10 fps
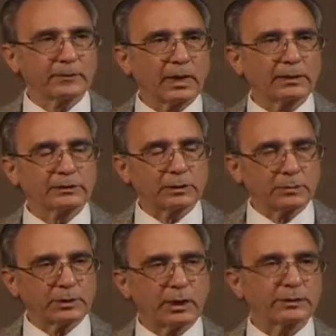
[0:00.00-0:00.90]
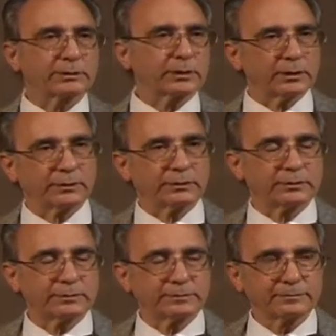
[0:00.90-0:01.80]
And some of God's
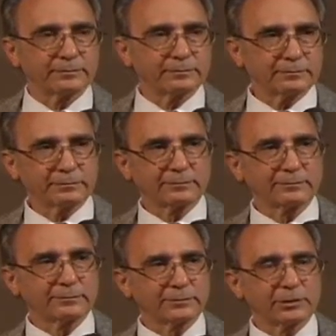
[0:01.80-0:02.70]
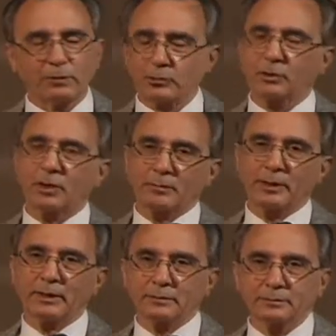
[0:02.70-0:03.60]
kids, shall we talk
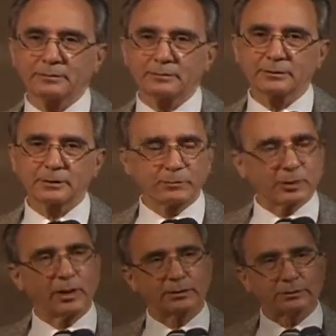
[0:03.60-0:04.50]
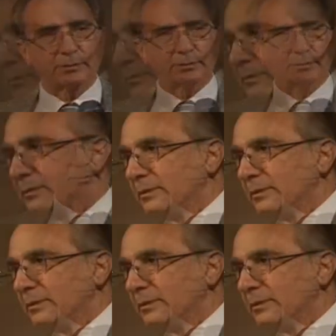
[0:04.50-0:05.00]
about some of God's kids?